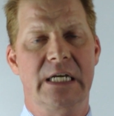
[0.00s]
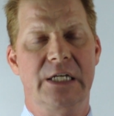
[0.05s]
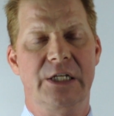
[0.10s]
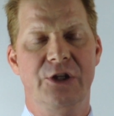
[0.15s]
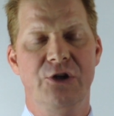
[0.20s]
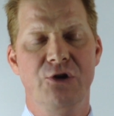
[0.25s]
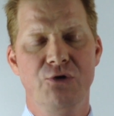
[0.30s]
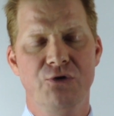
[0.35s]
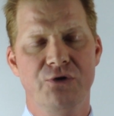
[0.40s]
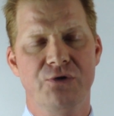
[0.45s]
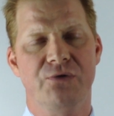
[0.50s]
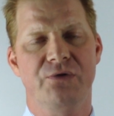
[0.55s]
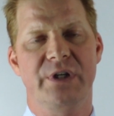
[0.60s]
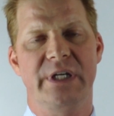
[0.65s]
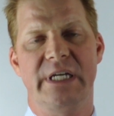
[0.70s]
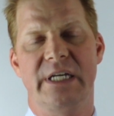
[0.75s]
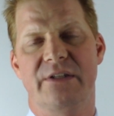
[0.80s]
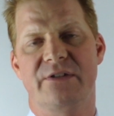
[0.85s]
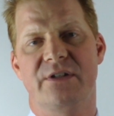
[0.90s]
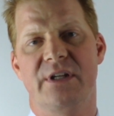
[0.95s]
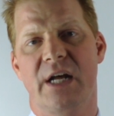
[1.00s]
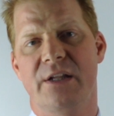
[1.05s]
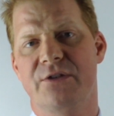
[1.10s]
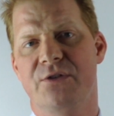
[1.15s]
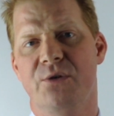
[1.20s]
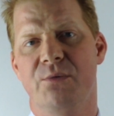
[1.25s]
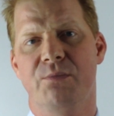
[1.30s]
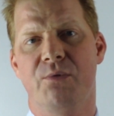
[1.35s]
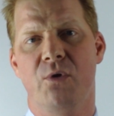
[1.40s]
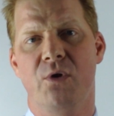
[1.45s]
Usually it's not
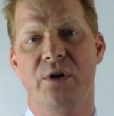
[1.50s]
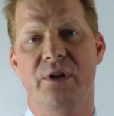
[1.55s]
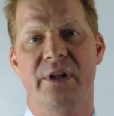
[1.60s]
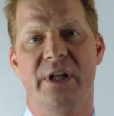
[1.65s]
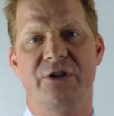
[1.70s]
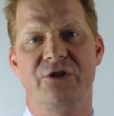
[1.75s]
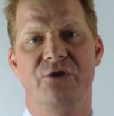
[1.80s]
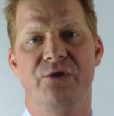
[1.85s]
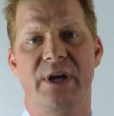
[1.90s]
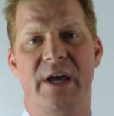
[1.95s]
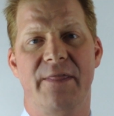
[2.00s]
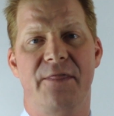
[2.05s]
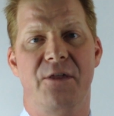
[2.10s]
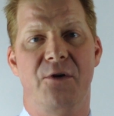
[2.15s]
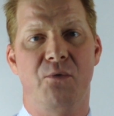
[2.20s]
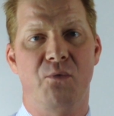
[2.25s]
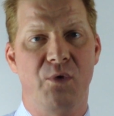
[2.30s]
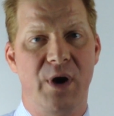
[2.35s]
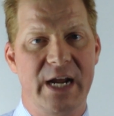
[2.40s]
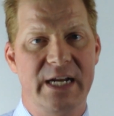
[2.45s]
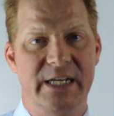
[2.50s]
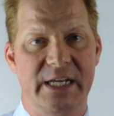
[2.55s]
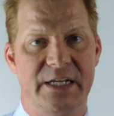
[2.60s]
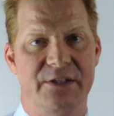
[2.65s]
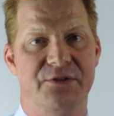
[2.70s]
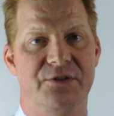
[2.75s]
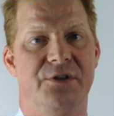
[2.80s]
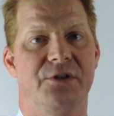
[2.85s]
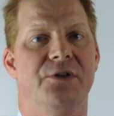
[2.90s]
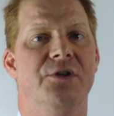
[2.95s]
so important that you get the right
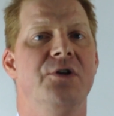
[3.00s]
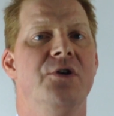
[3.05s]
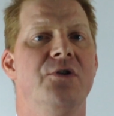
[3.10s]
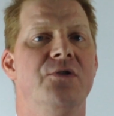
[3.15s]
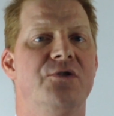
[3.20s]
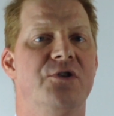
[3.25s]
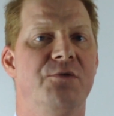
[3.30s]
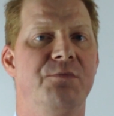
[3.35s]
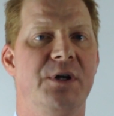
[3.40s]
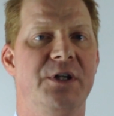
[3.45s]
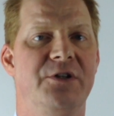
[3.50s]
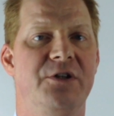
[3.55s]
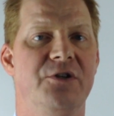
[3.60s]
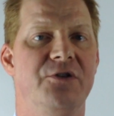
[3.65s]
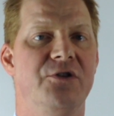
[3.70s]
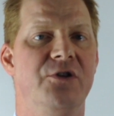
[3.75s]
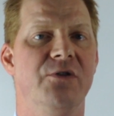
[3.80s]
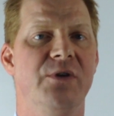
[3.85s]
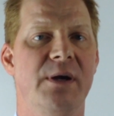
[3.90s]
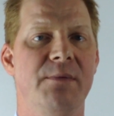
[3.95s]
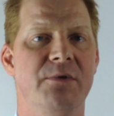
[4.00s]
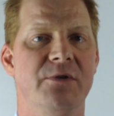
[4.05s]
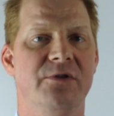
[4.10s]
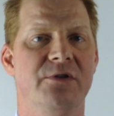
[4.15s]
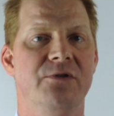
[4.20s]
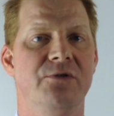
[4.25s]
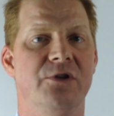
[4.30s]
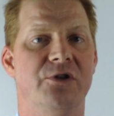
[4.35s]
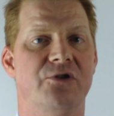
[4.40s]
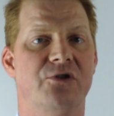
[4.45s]
answer so much as you're able
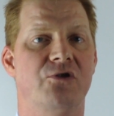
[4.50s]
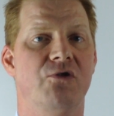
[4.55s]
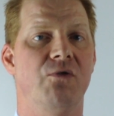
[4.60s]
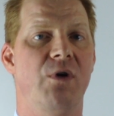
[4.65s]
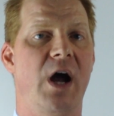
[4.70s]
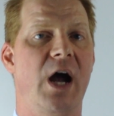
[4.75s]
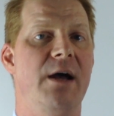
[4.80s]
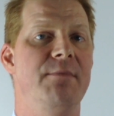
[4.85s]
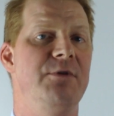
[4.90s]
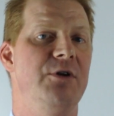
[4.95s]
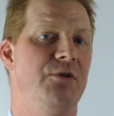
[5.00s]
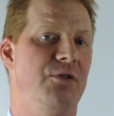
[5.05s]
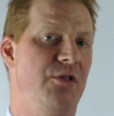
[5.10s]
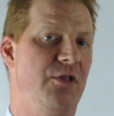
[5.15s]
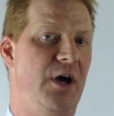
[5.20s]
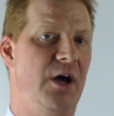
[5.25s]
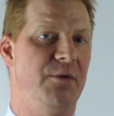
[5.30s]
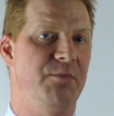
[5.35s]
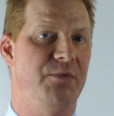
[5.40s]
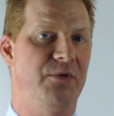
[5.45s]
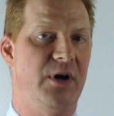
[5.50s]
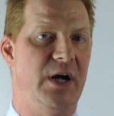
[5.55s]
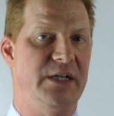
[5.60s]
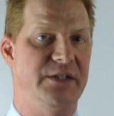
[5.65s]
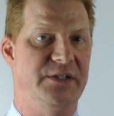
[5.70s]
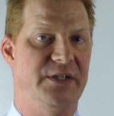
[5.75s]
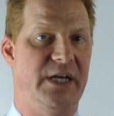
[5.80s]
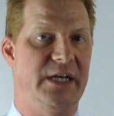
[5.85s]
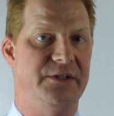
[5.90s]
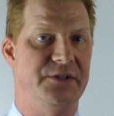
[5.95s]
to describe your thought
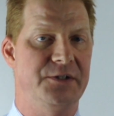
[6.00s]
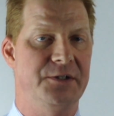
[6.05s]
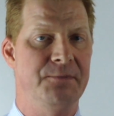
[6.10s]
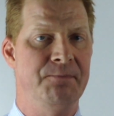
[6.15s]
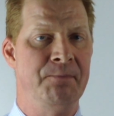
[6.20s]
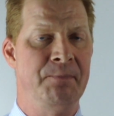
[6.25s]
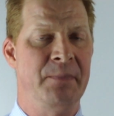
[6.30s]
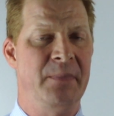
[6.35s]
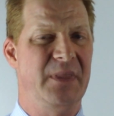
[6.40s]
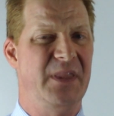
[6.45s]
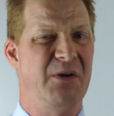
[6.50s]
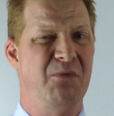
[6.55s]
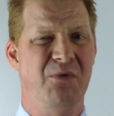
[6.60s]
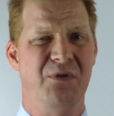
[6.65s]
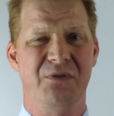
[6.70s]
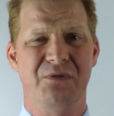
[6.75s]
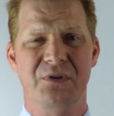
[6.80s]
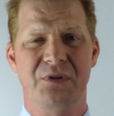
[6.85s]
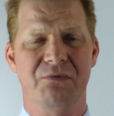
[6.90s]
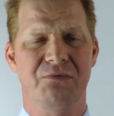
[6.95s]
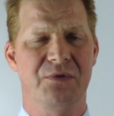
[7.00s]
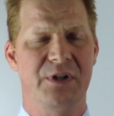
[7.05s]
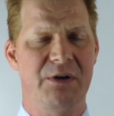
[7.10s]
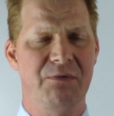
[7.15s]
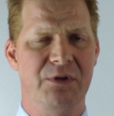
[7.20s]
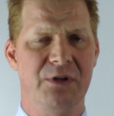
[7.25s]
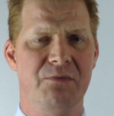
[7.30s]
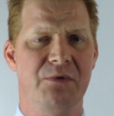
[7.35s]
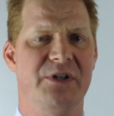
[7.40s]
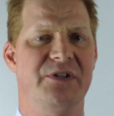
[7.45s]
process. They
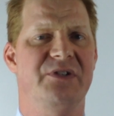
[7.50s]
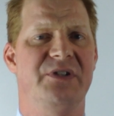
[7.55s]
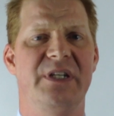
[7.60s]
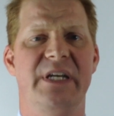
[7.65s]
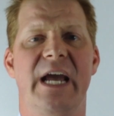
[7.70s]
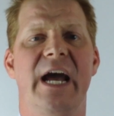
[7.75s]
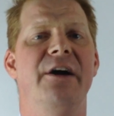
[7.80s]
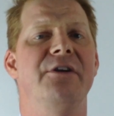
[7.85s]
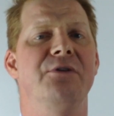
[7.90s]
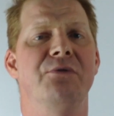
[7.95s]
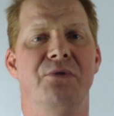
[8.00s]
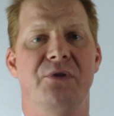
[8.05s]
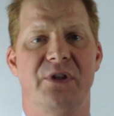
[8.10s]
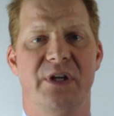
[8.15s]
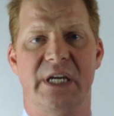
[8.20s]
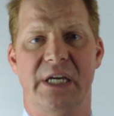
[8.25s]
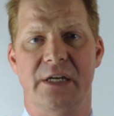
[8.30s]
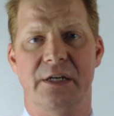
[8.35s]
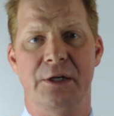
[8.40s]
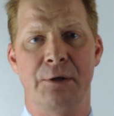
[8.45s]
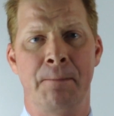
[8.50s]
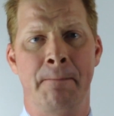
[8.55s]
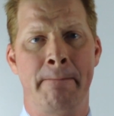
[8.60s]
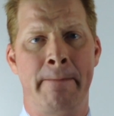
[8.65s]
really want to see how you think.